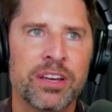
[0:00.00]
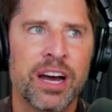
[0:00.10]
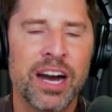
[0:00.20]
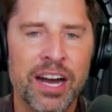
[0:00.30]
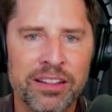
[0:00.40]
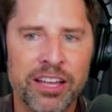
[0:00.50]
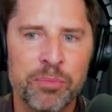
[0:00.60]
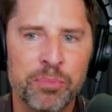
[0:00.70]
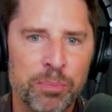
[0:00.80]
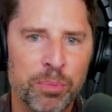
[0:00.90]

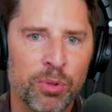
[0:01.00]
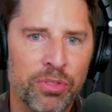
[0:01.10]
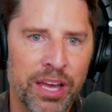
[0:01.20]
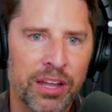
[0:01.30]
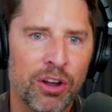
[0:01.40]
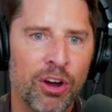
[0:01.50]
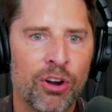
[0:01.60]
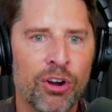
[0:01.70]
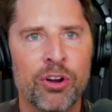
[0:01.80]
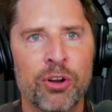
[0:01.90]
highlight people that
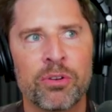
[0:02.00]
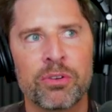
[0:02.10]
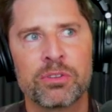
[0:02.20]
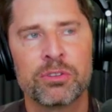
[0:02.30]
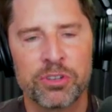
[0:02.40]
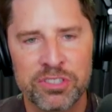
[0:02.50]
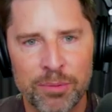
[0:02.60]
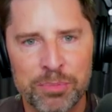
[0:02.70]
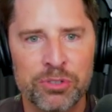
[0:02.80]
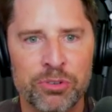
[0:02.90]
are looked
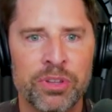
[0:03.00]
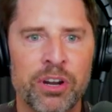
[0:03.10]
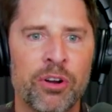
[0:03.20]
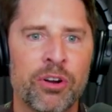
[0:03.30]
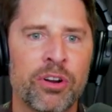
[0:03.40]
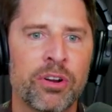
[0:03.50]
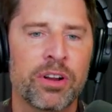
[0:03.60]
up to, that are